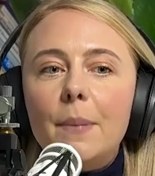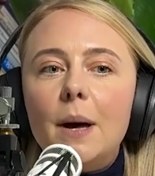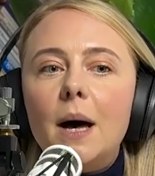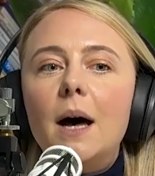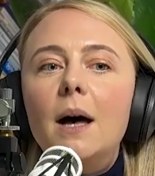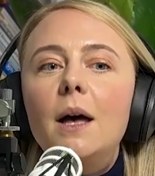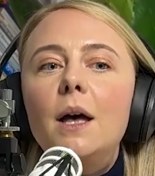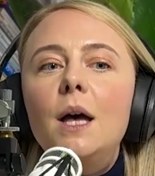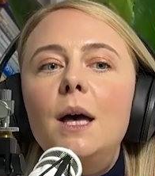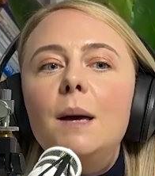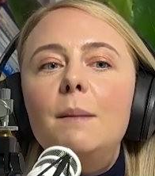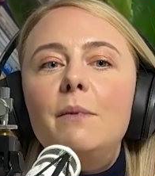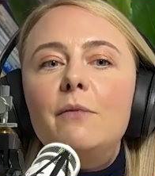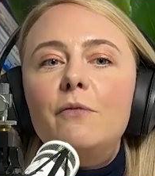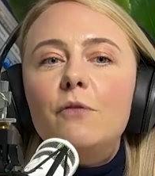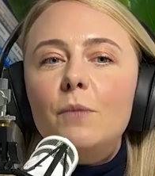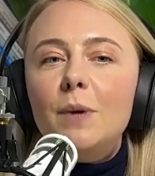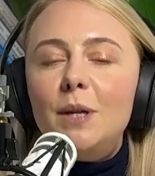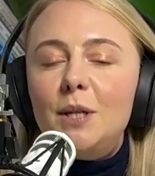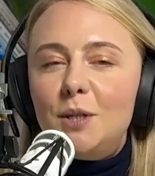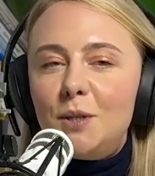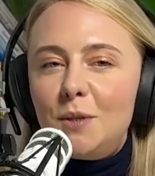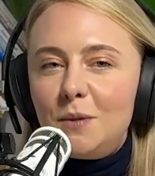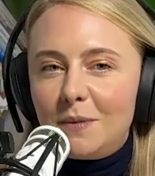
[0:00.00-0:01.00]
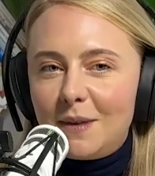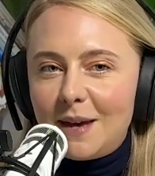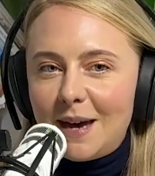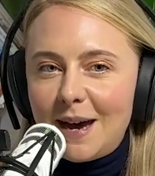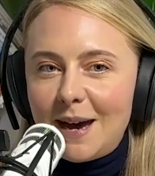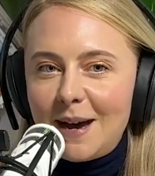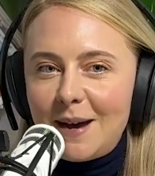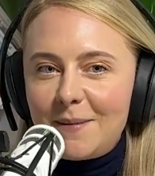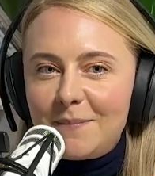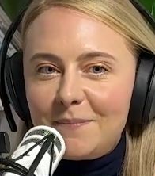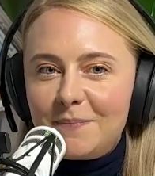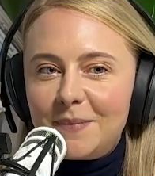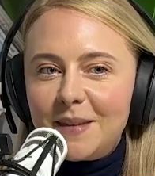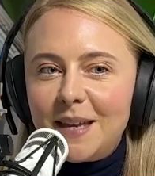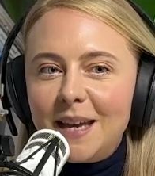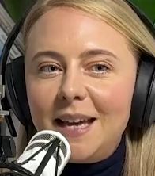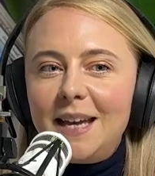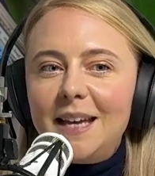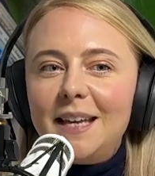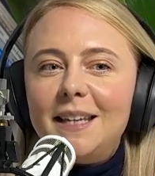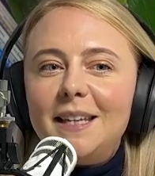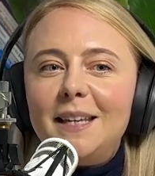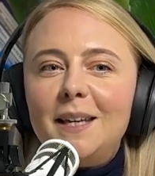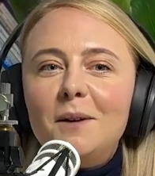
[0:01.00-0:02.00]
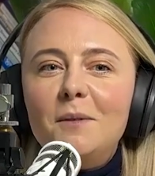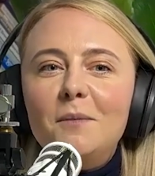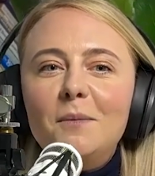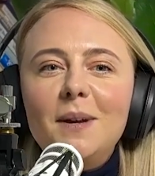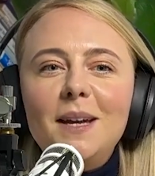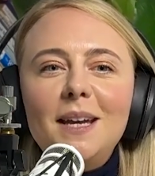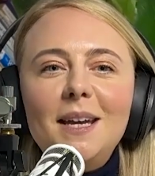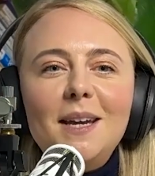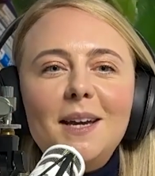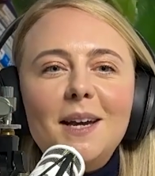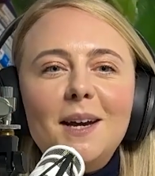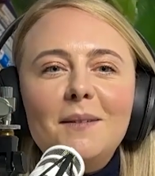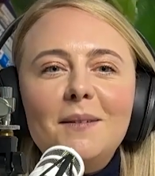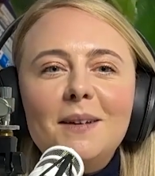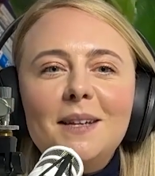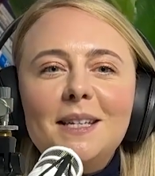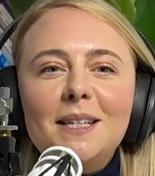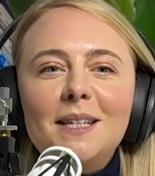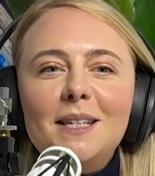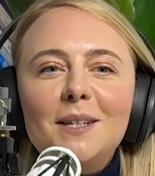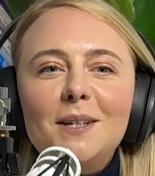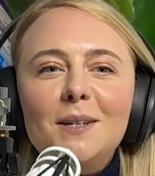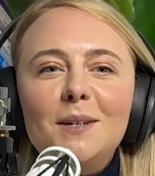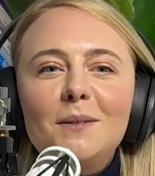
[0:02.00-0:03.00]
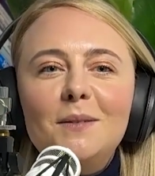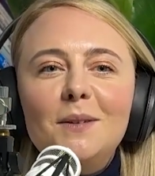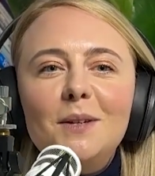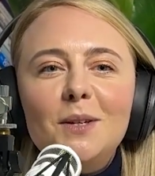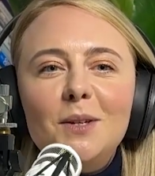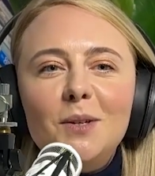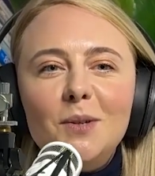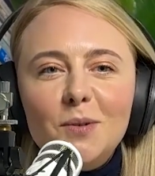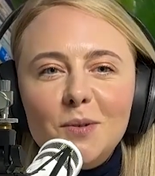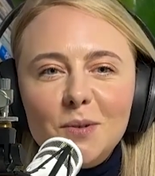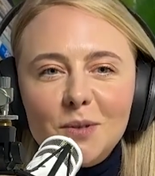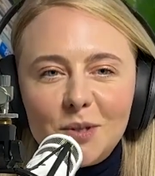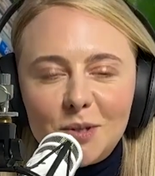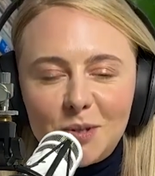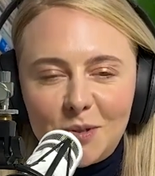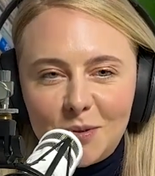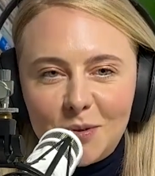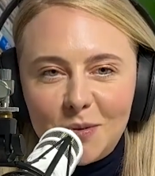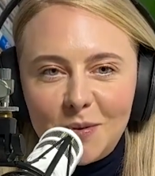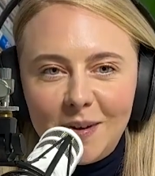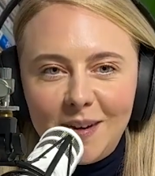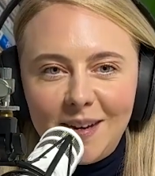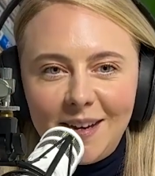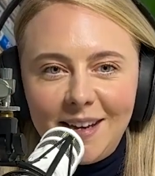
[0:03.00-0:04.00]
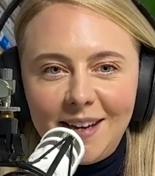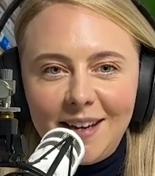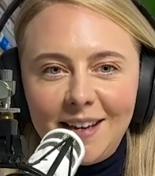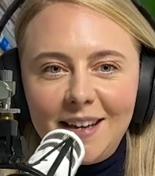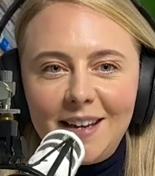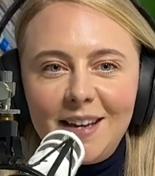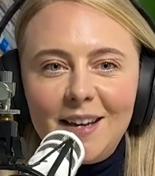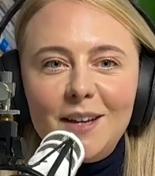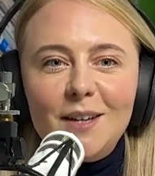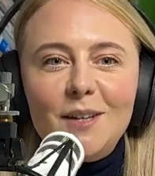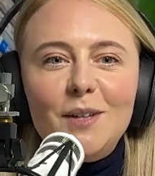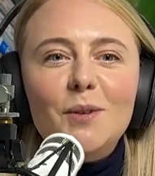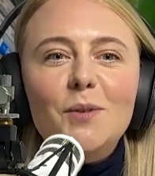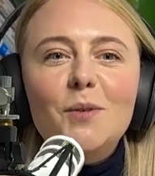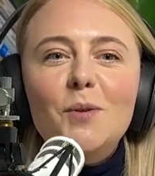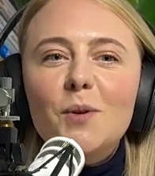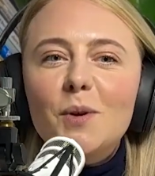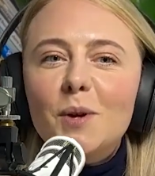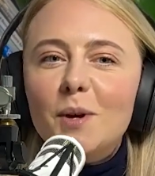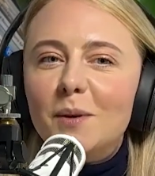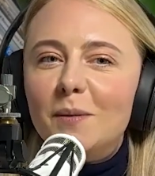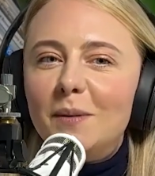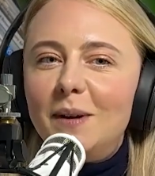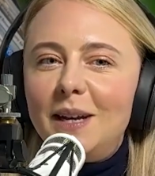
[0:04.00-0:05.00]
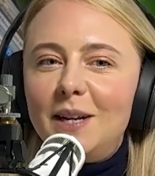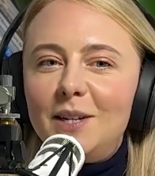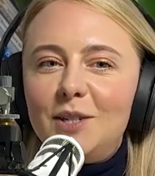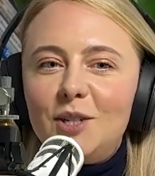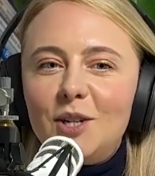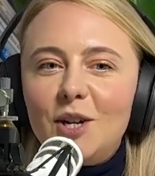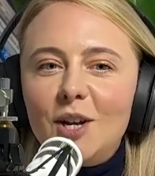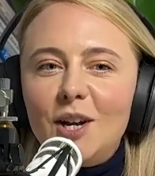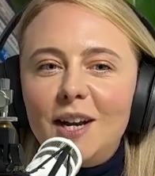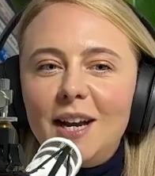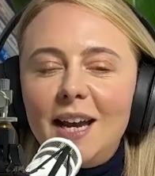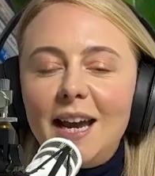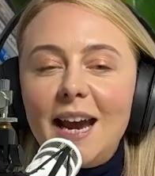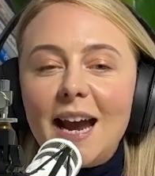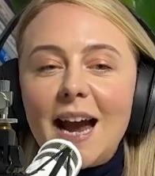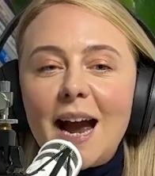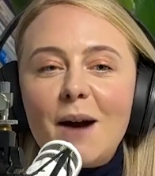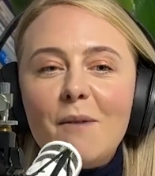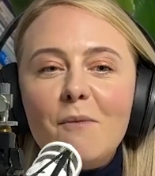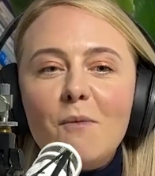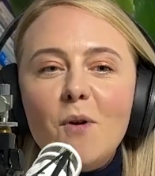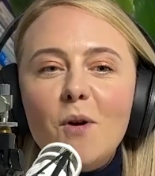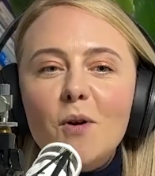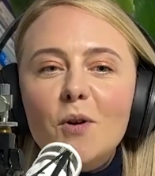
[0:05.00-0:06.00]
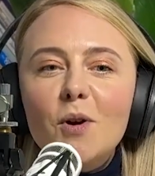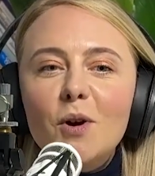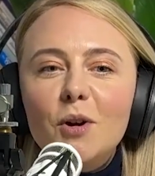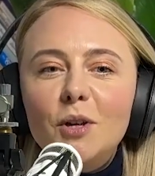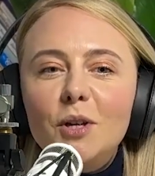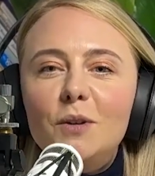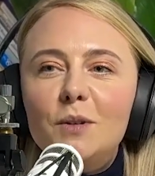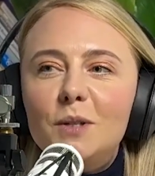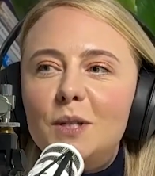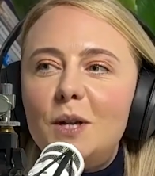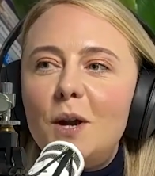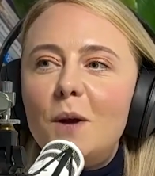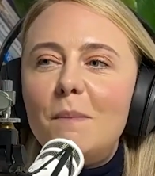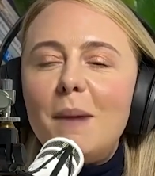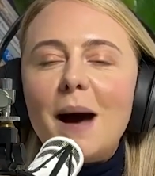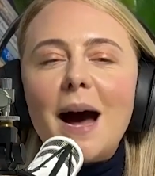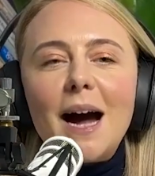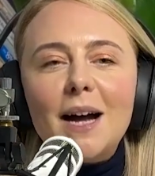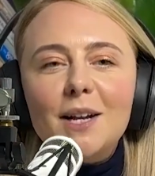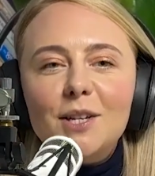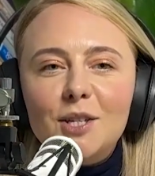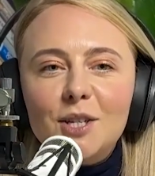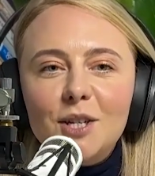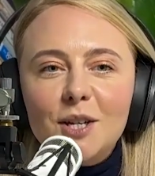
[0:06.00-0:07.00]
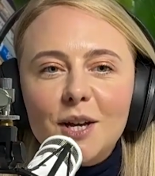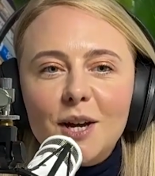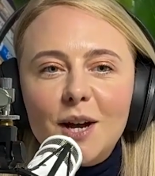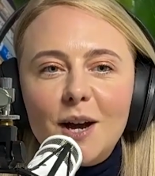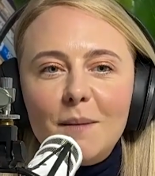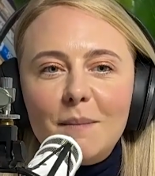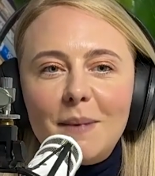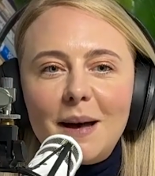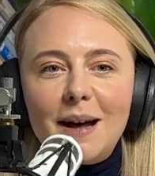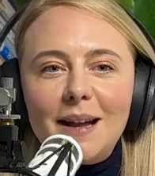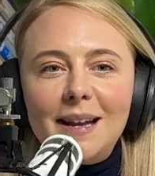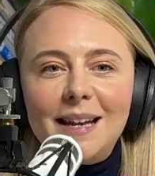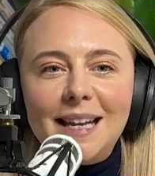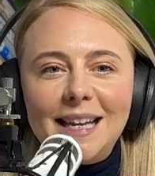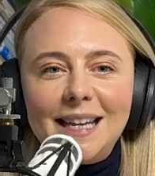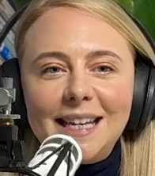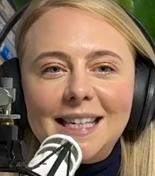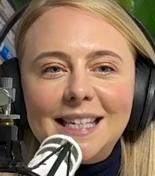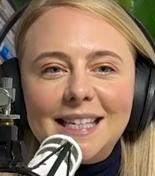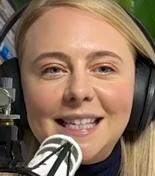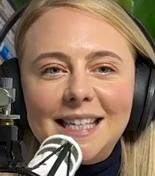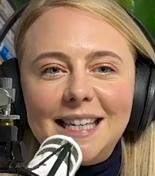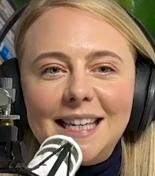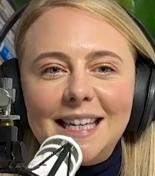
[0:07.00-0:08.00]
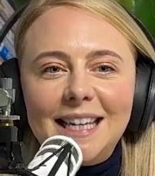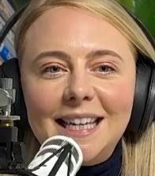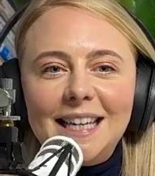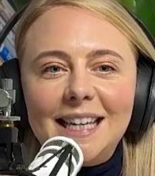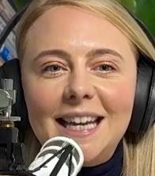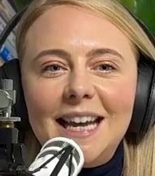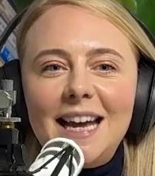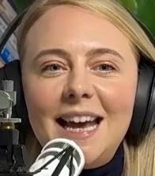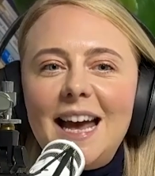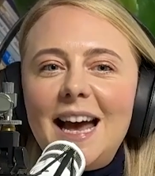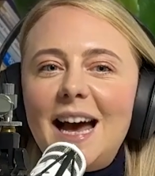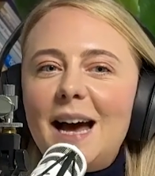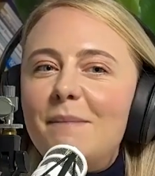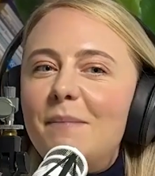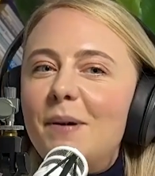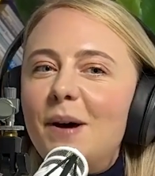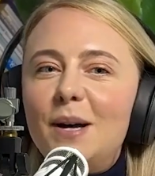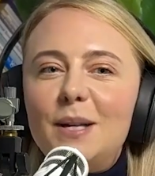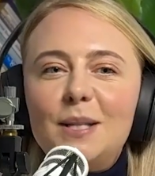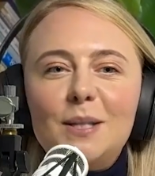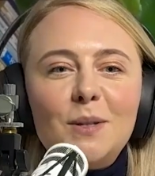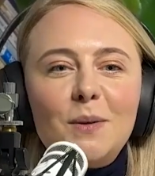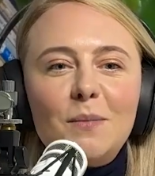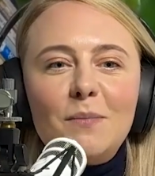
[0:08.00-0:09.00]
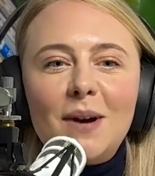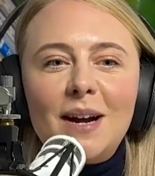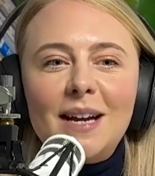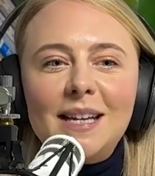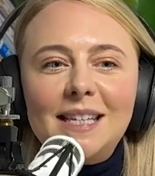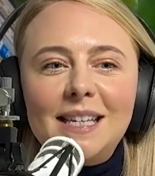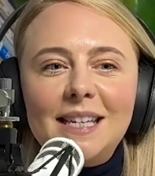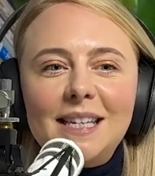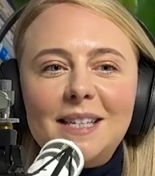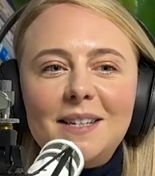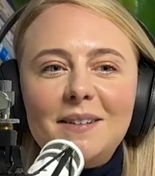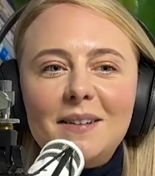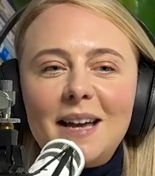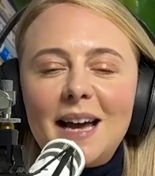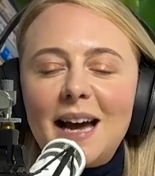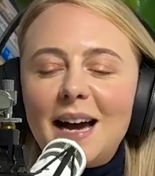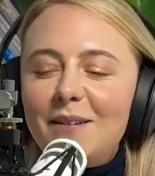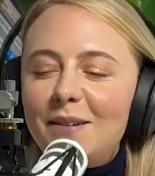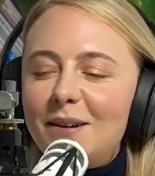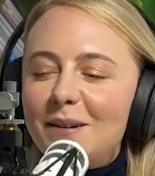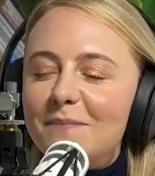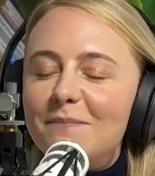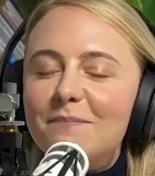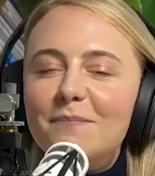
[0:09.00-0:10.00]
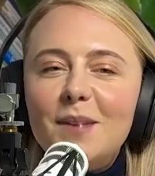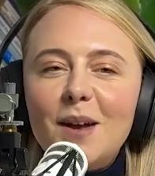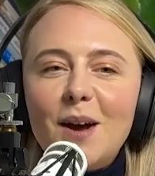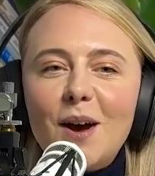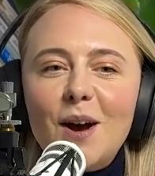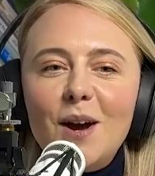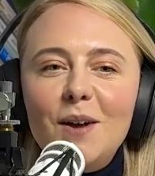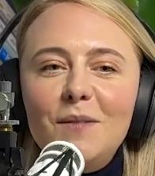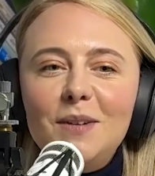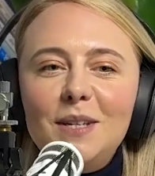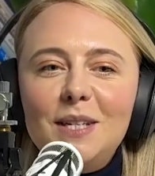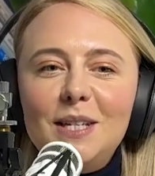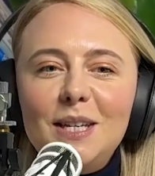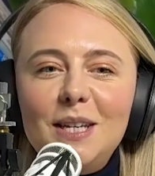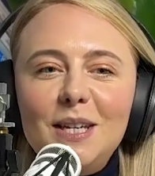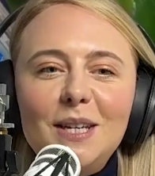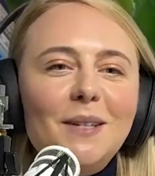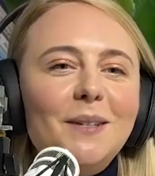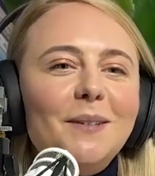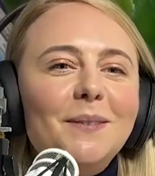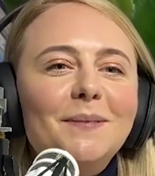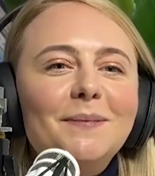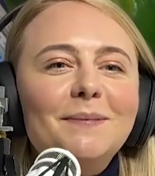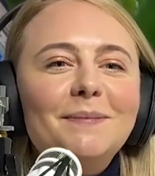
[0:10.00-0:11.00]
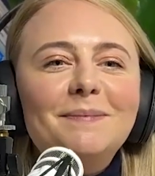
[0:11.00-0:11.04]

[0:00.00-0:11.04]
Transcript: But before we do that, can we go into your story, your career journey, and what got you so passionate about LinkedIn and personal branding? So Karen, over to you.